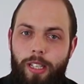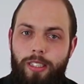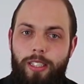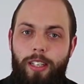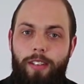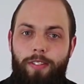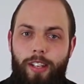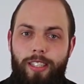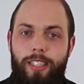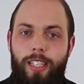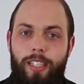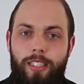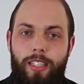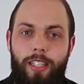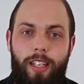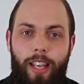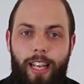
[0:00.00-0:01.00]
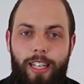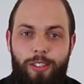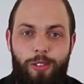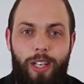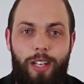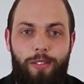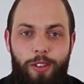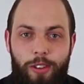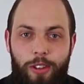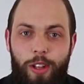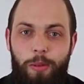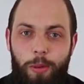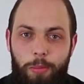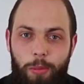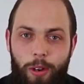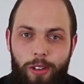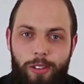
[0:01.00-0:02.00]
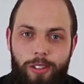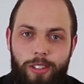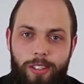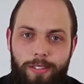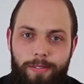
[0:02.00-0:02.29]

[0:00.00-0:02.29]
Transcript: makes it a fantastic entry-level thermal product.